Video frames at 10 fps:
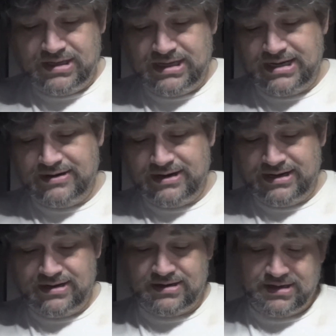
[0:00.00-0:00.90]
Alright,
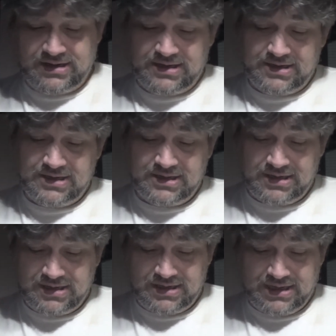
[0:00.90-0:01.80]

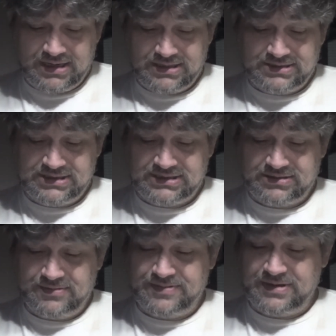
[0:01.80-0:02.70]
how does this
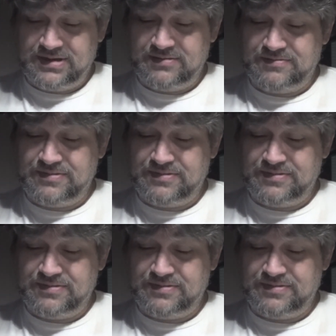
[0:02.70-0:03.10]
open up?